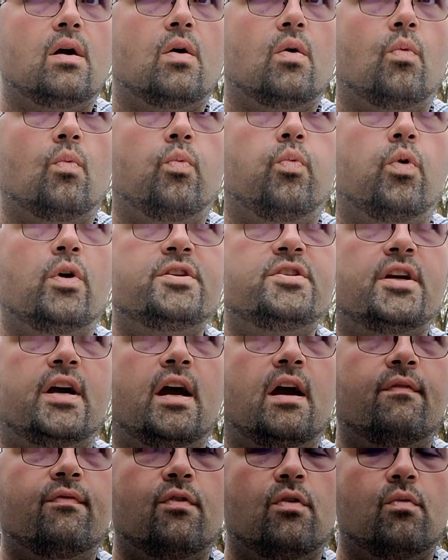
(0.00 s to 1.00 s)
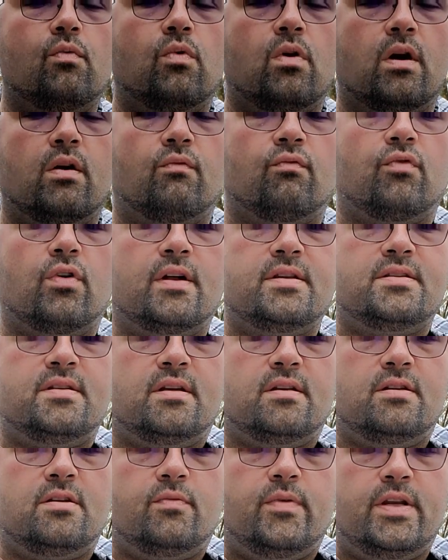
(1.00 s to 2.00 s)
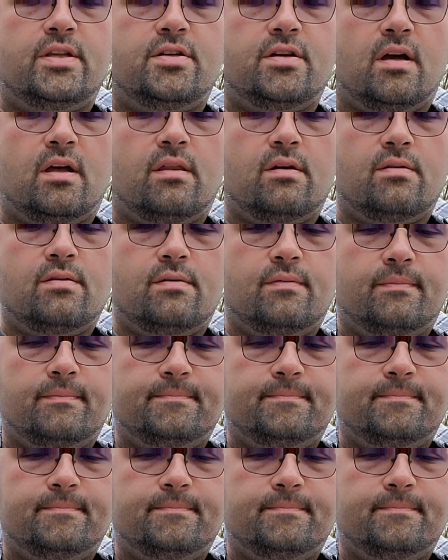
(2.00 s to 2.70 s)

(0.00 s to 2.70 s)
whichever one runs into each other,